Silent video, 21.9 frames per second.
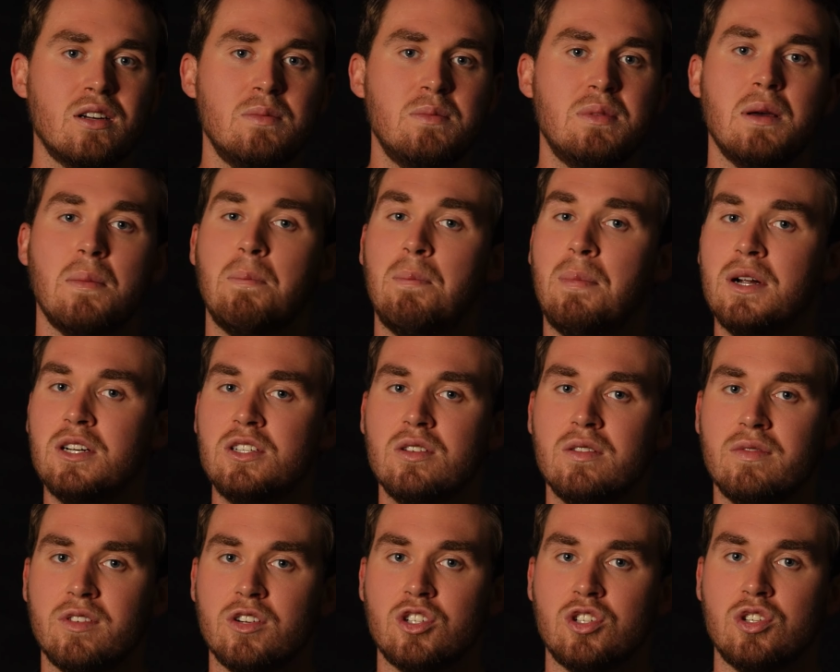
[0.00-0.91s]
going to be a budget
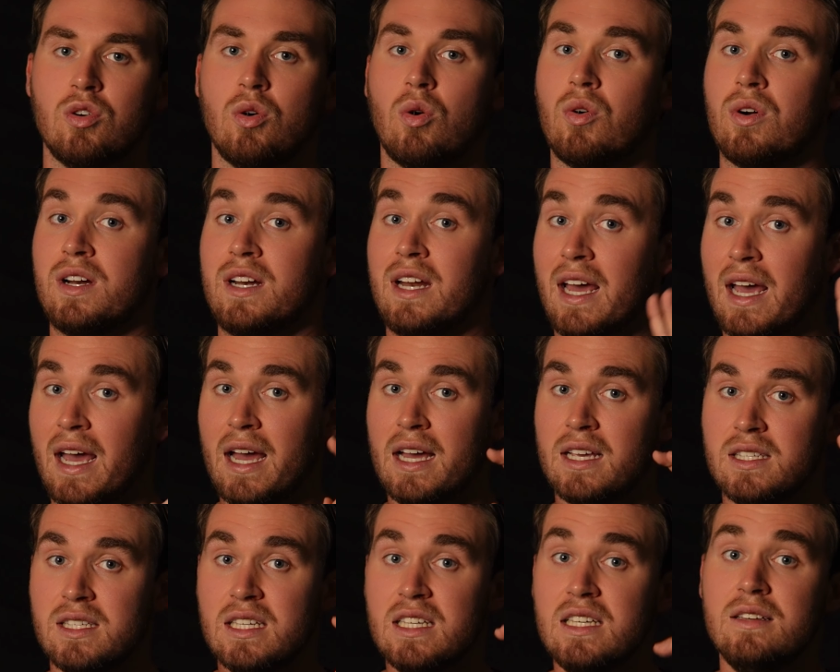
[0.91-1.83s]
version or an
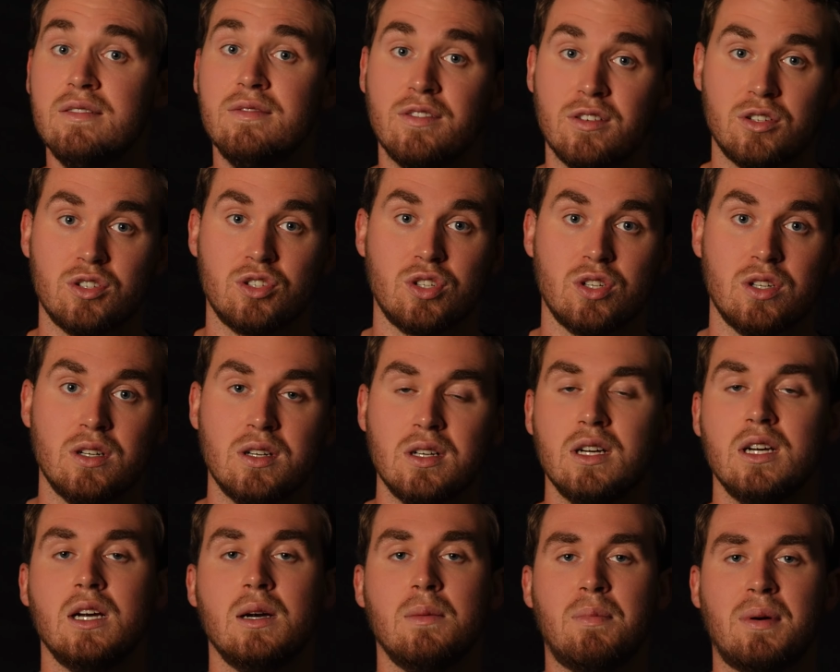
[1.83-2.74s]
SE version,
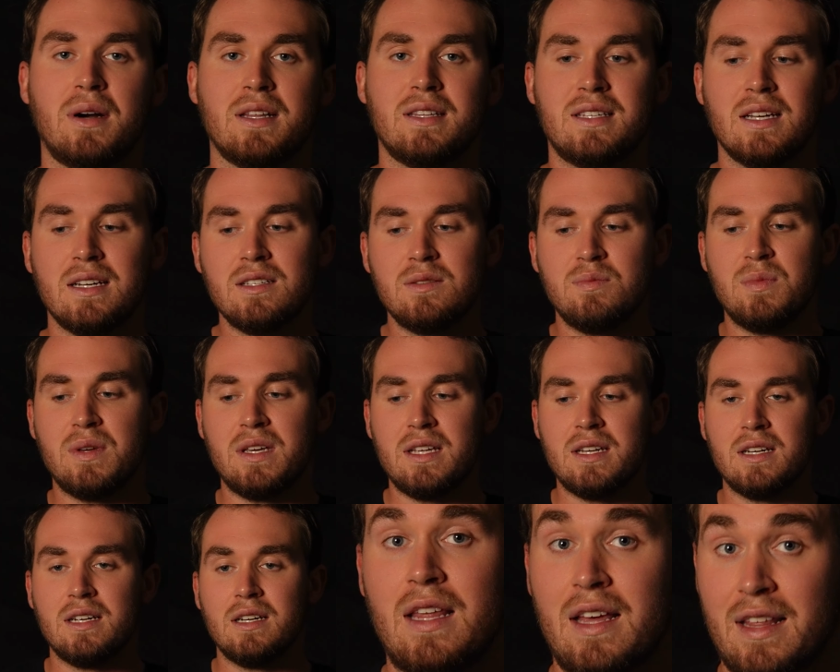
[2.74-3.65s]
but it does
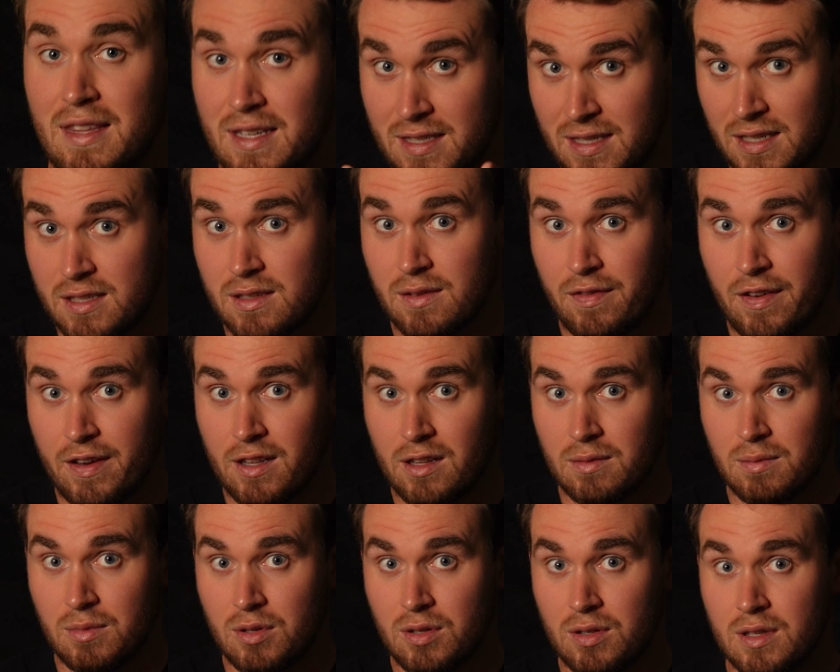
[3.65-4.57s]
mean that this is
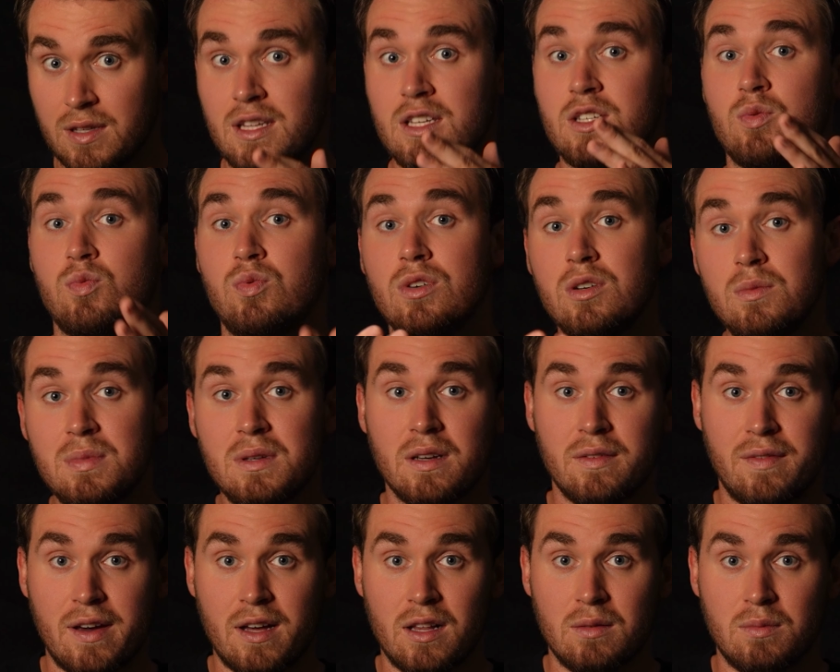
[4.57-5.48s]
available, this will be
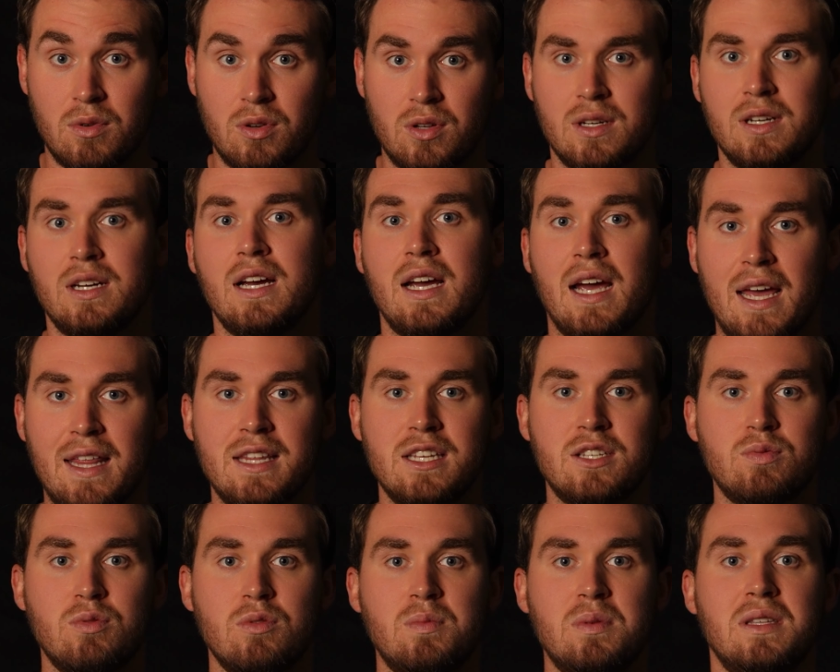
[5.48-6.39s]
available, and
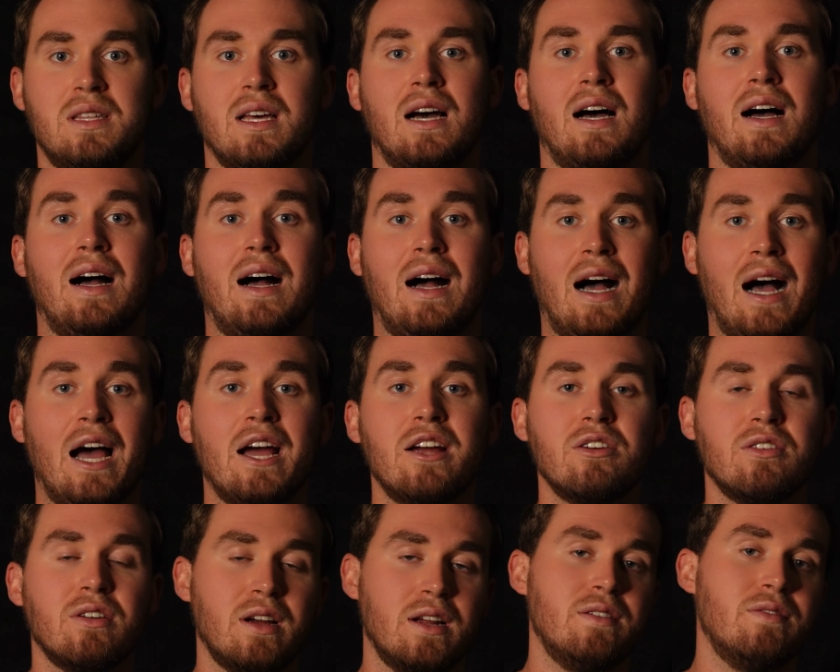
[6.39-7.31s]
this will be the
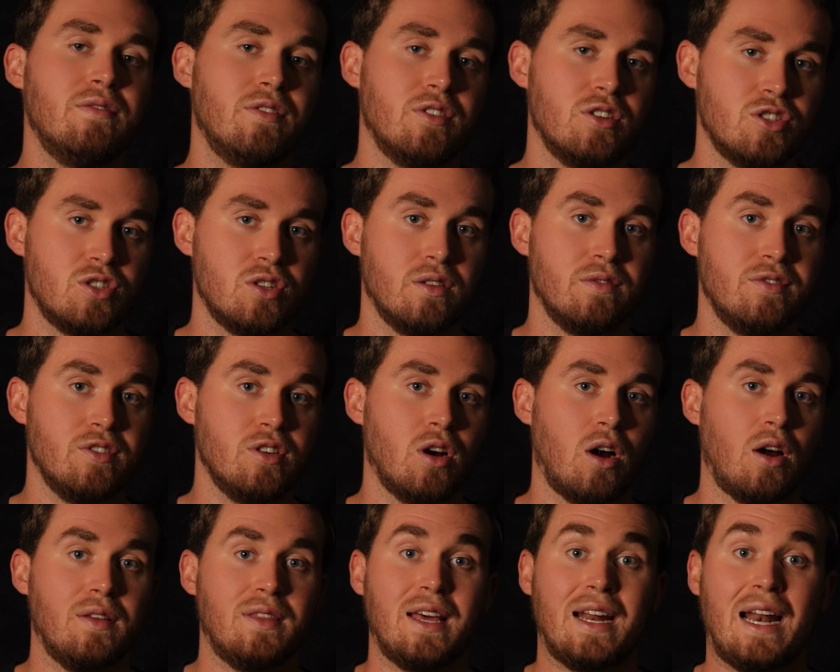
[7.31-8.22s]
higher end version of
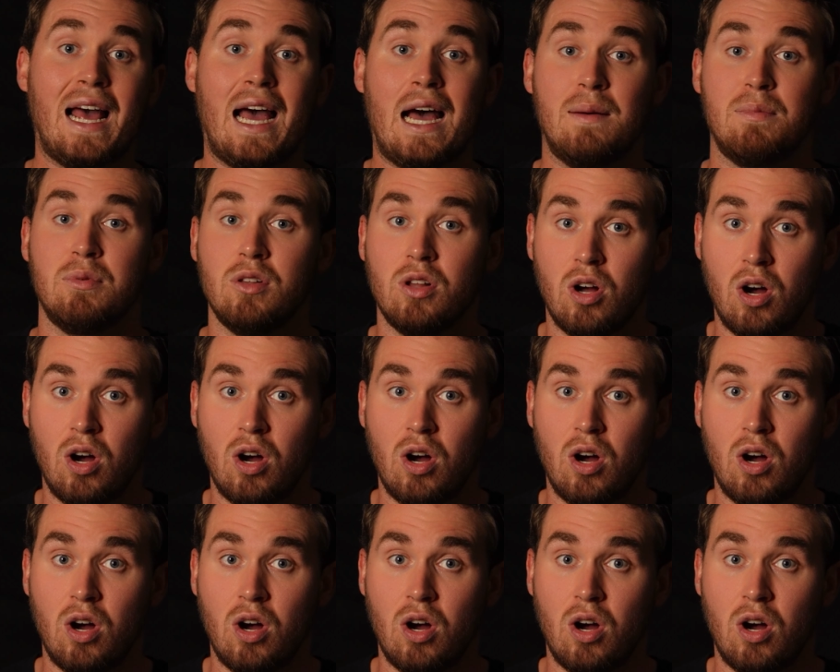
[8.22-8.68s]
VR that Apple